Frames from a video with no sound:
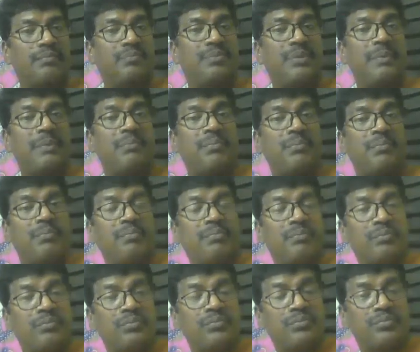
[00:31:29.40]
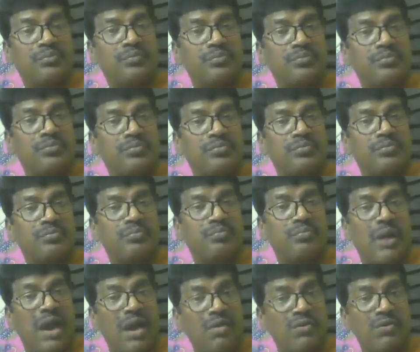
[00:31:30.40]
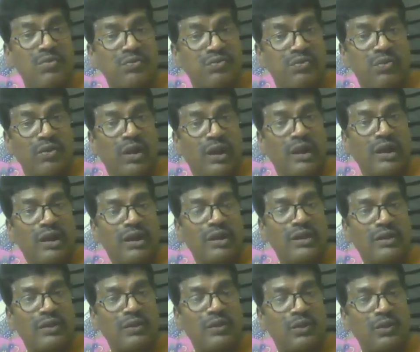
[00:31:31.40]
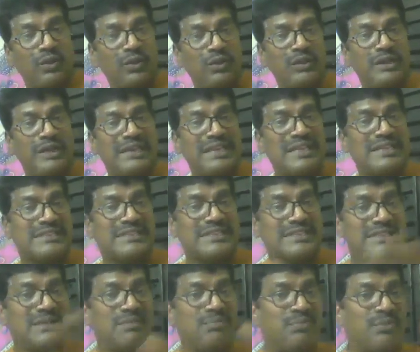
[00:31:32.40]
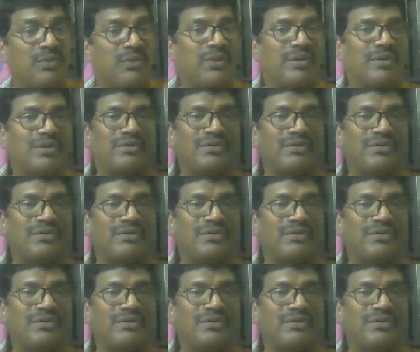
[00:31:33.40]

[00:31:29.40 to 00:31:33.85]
be powerful though it is simple